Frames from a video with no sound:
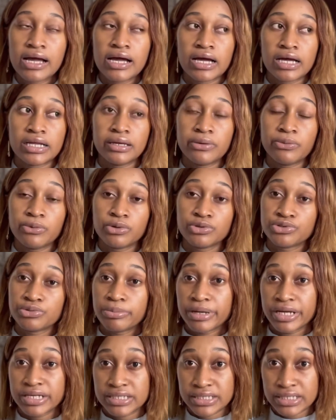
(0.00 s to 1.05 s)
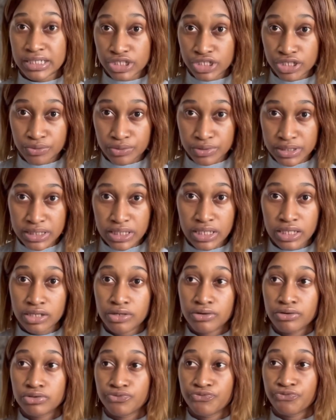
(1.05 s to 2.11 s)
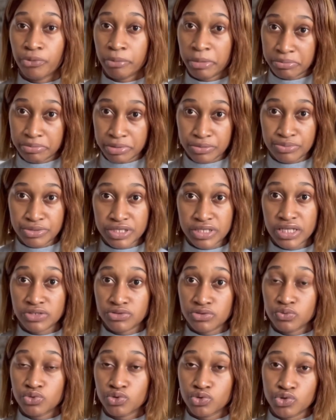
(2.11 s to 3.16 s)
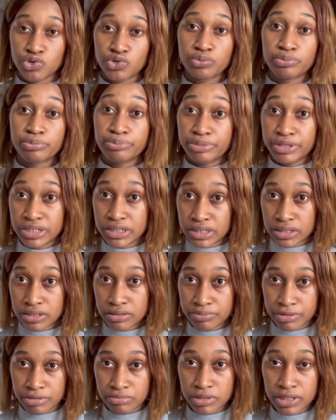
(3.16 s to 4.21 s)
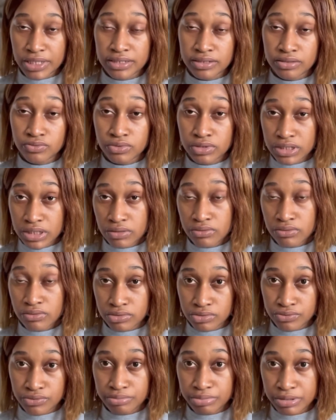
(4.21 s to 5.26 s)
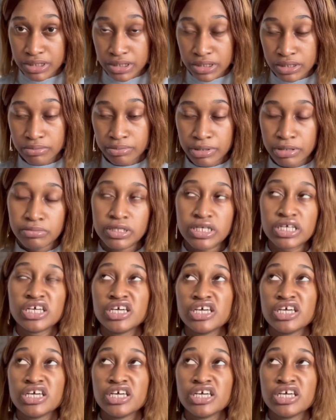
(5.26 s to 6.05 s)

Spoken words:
and then we also buy sachet water for my baby. That's what we use to bathe the baby. That's the water we use for bathing the baby.